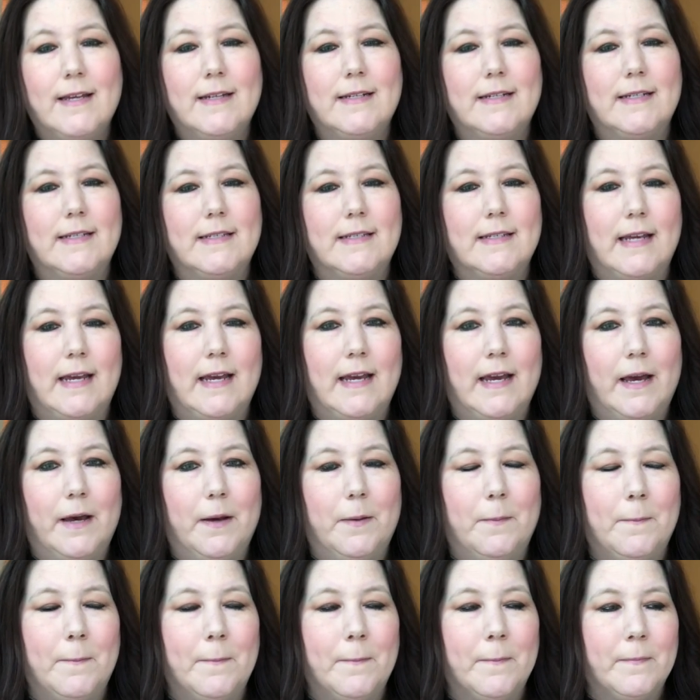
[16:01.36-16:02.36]
to see
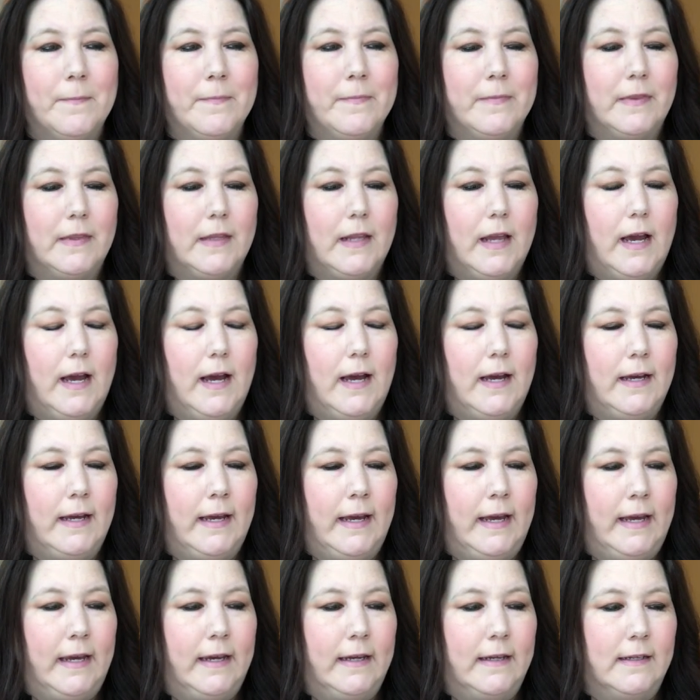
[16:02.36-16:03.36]
him.
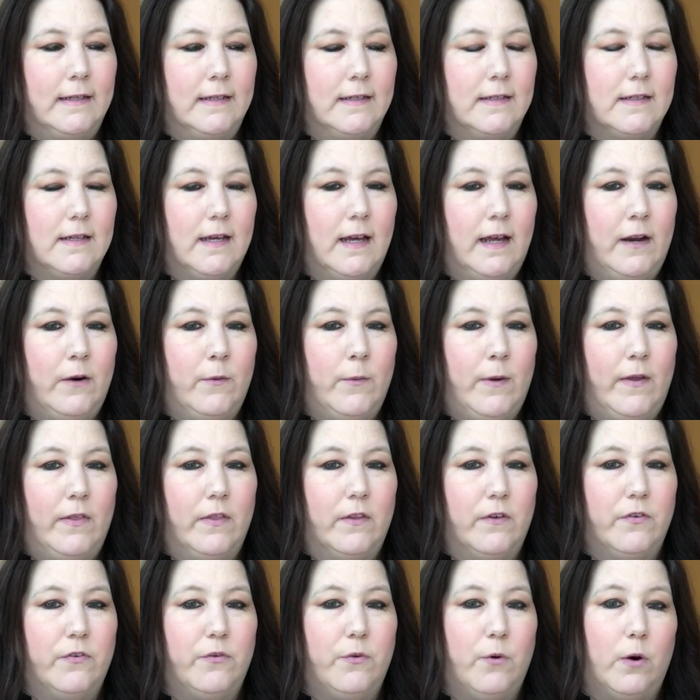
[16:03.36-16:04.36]
And at around
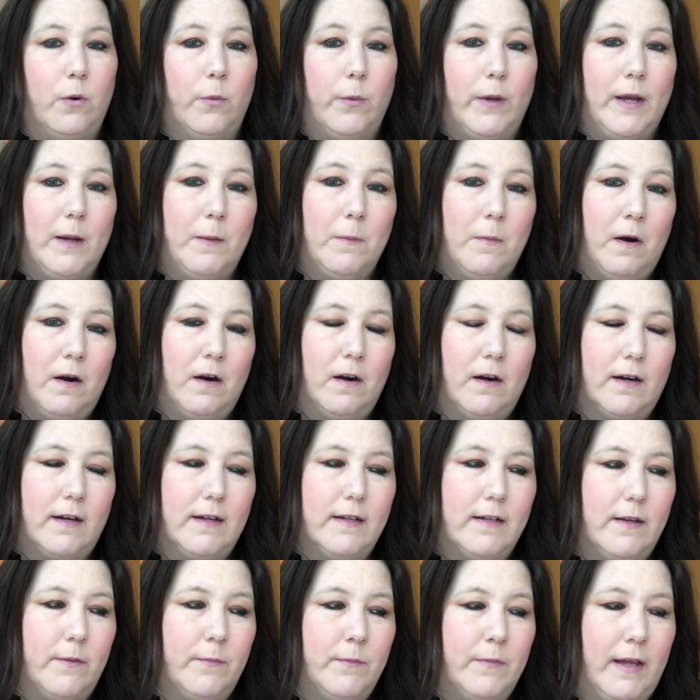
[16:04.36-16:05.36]
the 4-week mark,
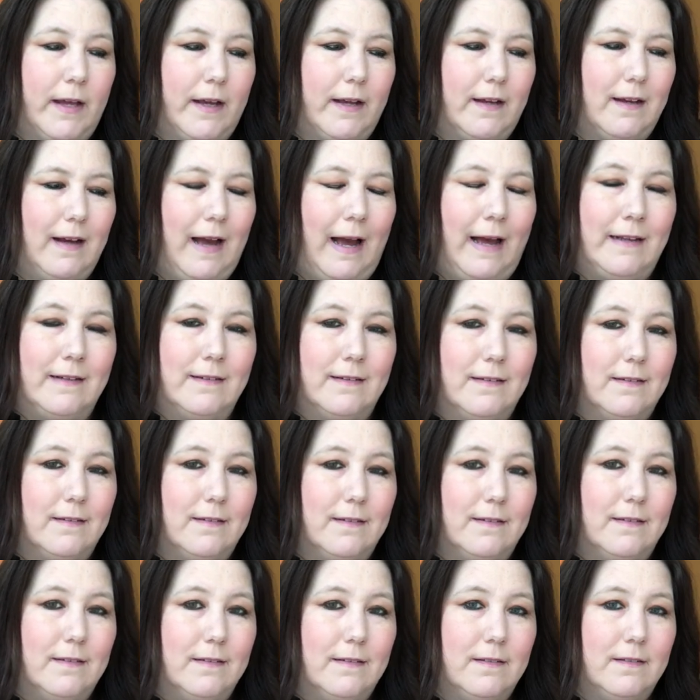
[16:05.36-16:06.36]
I'm like,
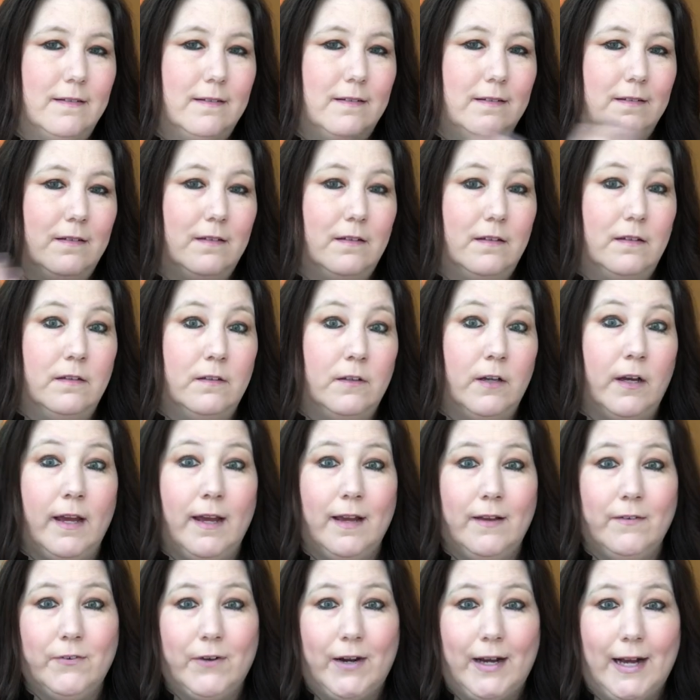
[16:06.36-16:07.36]

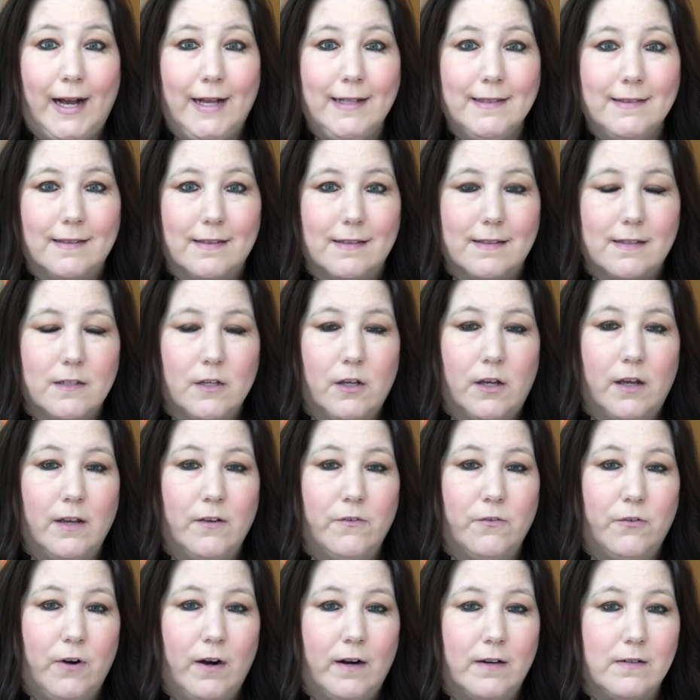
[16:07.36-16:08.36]
looking for guidance,
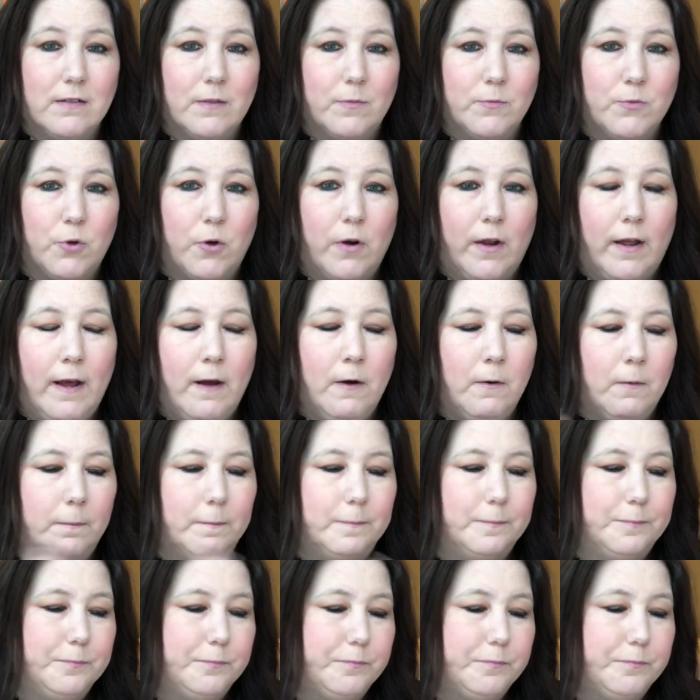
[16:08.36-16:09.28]
looking for some sort of help.